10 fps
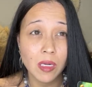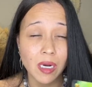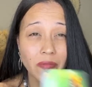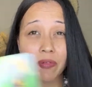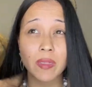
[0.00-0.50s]

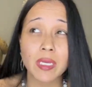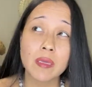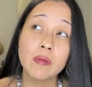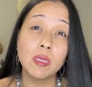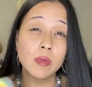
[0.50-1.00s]
I feel like
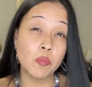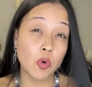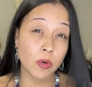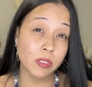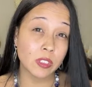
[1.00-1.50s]
you need
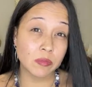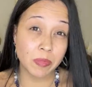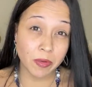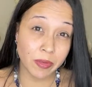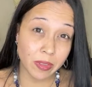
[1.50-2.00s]
more
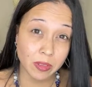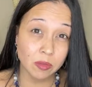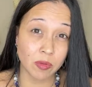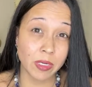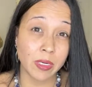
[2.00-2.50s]
experience
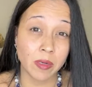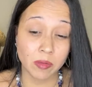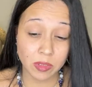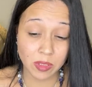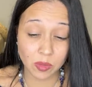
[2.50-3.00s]
right now
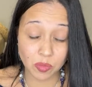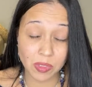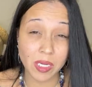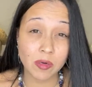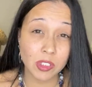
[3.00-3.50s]
is
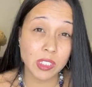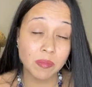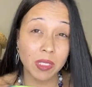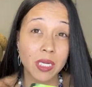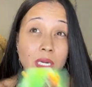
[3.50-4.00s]
the energy I'm
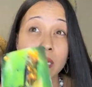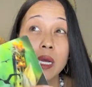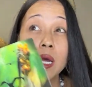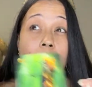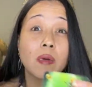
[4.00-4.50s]
getting.
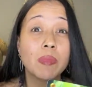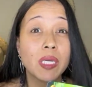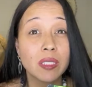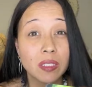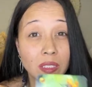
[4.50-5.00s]

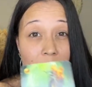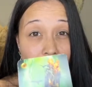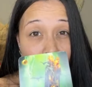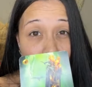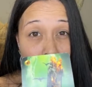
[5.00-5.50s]
Because this
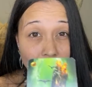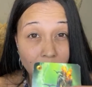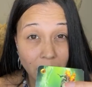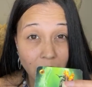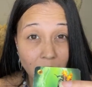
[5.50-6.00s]
card
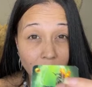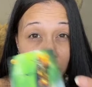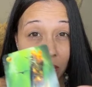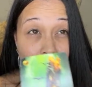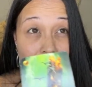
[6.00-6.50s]
right here,
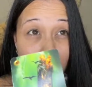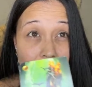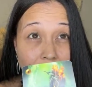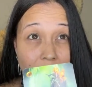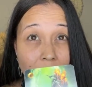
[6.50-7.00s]
though this
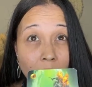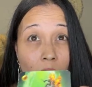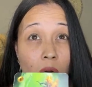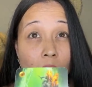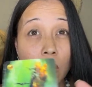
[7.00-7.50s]
is a
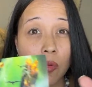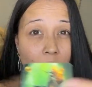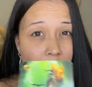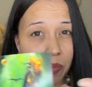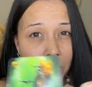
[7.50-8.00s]
tower, when
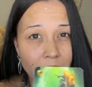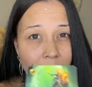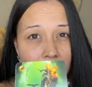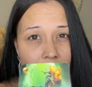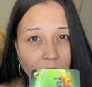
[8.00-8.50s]
I apply
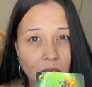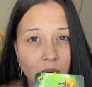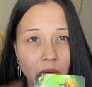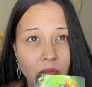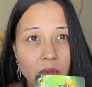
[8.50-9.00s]
it to
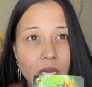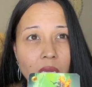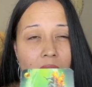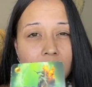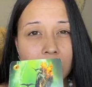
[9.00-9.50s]
love,
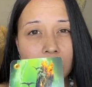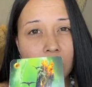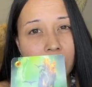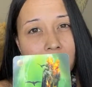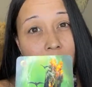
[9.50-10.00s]
this is
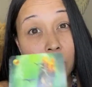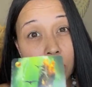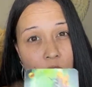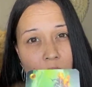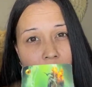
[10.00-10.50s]
all about you
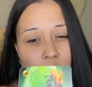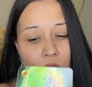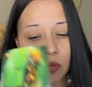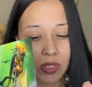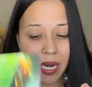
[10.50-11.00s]
changing
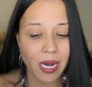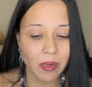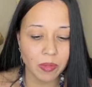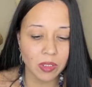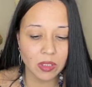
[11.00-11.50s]
those
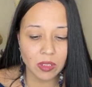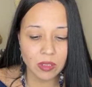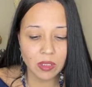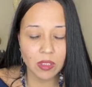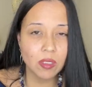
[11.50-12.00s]
habits.
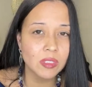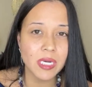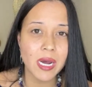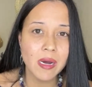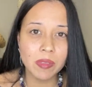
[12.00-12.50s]
There's
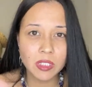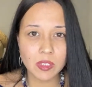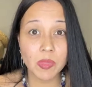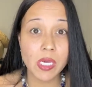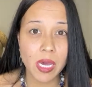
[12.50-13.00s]
habits
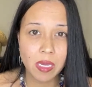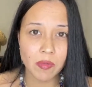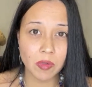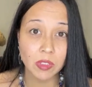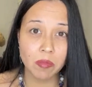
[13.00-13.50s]
and
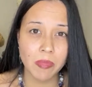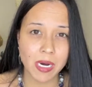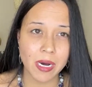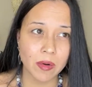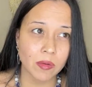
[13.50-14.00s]

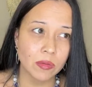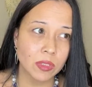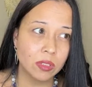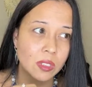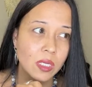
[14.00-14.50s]
behaviors and
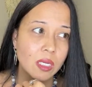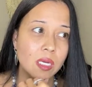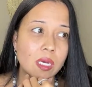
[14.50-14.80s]
patterns